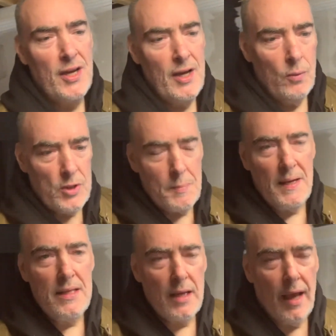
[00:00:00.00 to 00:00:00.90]
which
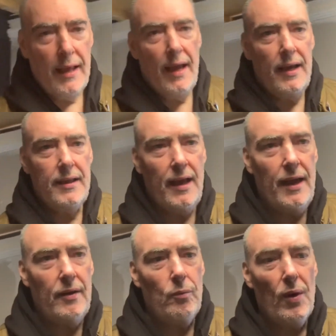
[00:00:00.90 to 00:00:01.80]
means
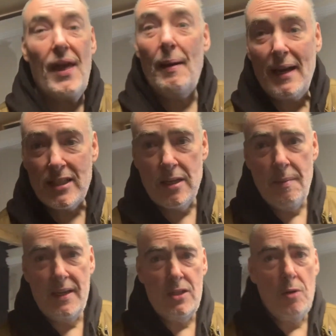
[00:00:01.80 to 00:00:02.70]
what that actually
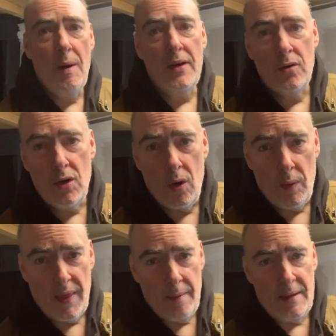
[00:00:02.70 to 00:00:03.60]
means. You might not know what
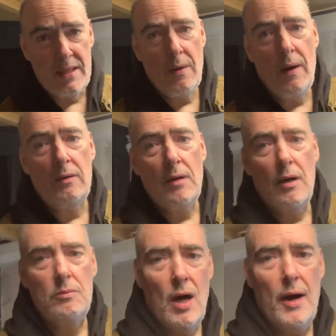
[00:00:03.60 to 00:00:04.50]
that means,
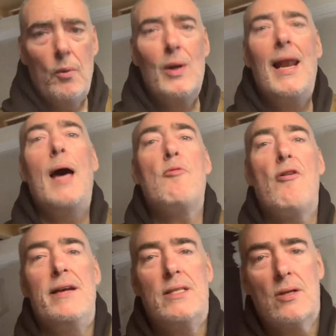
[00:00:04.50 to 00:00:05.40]
so I will
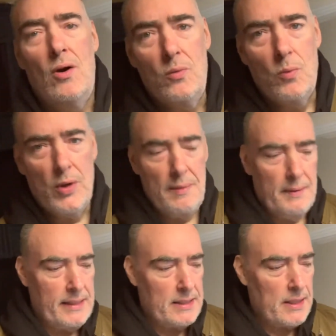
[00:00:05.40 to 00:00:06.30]
elaborate on what it
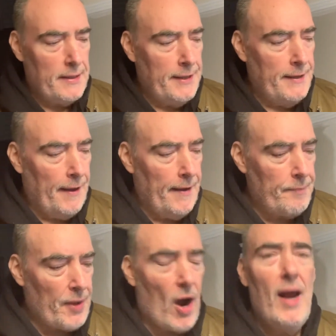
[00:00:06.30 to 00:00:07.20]
means.
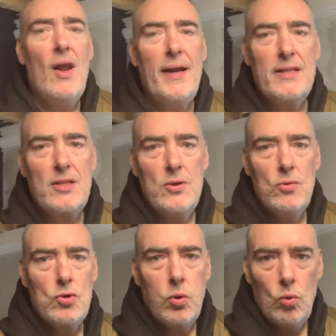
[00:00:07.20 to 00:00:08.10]
I like to
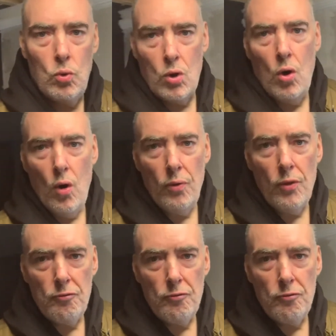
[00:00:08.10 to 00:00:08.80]
talk on the